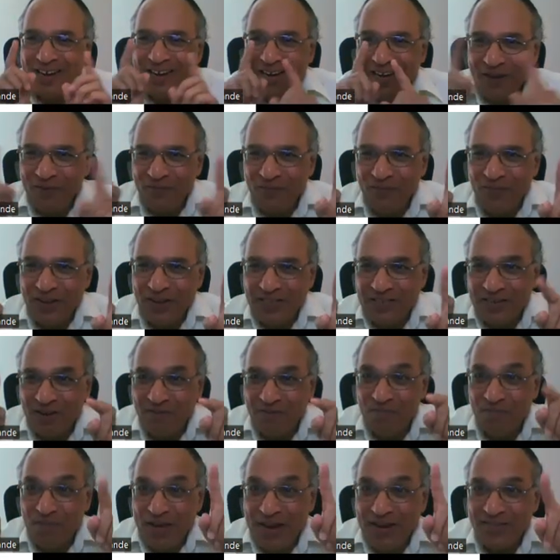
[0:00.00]
Difference,
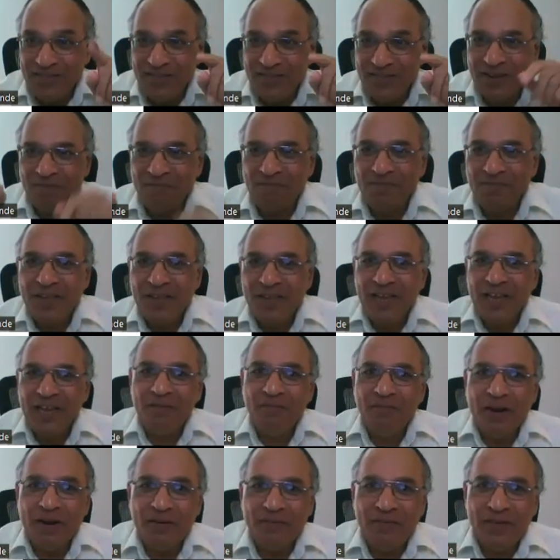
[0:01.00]
comparison
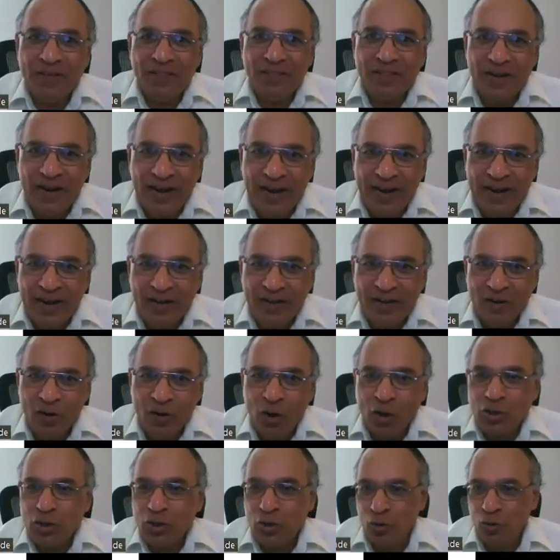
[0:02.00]
in between the red
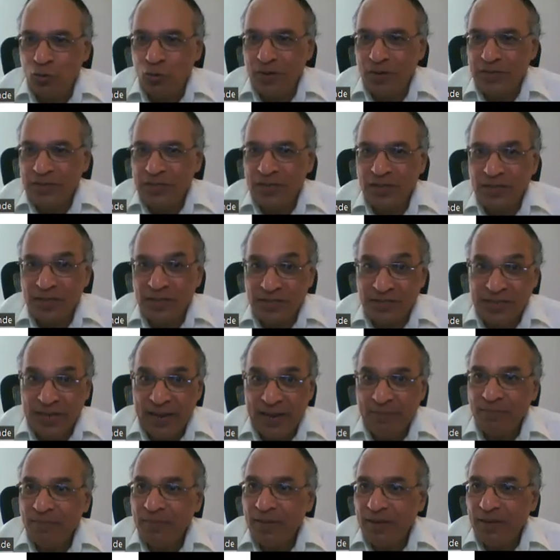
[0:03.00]
or slow muscle, the
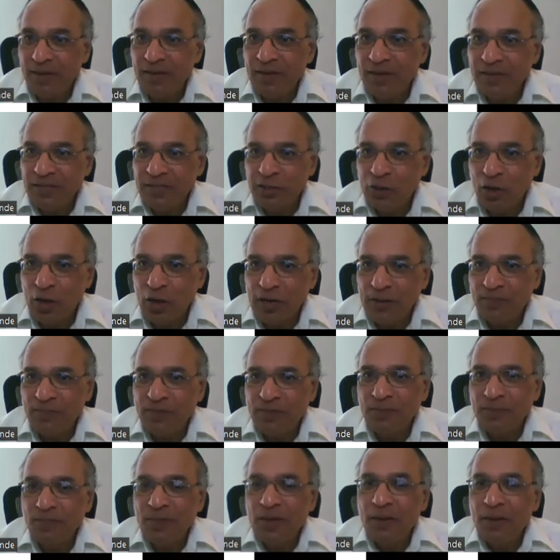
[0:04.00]
same
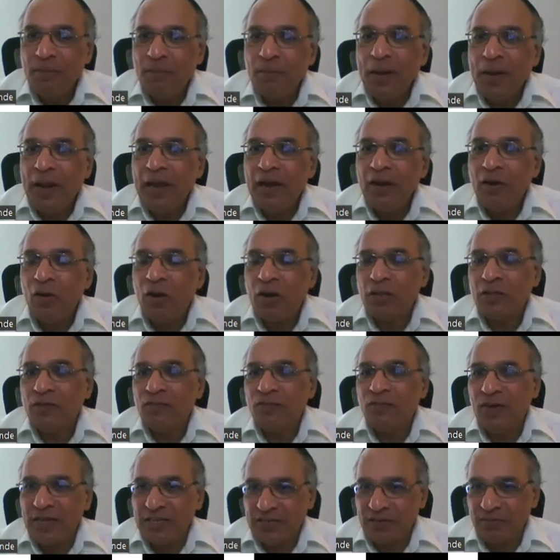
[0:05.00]
synonyms, pale or the
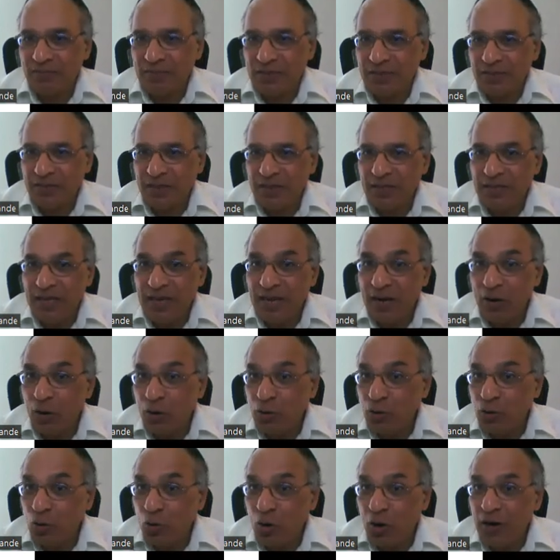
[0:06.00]
fast muscle. They are
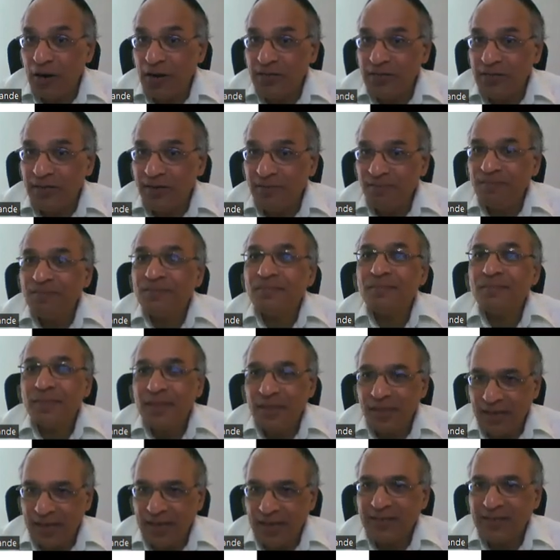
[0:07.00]
also called as a,
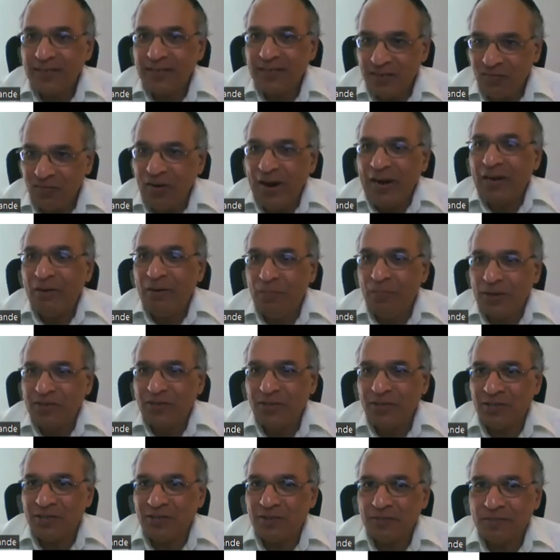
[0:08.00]
yes, white
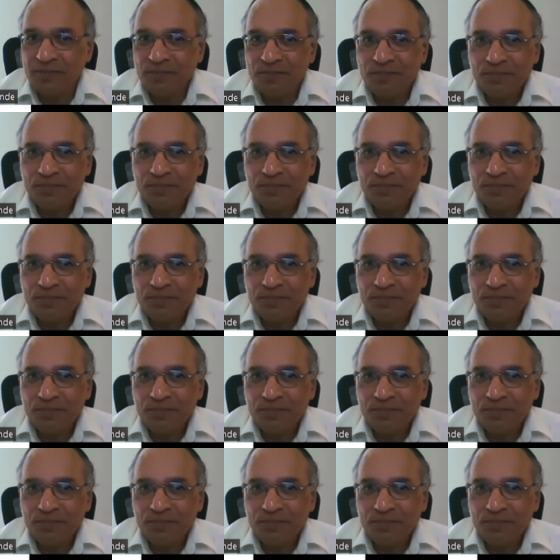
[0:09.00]
muscles.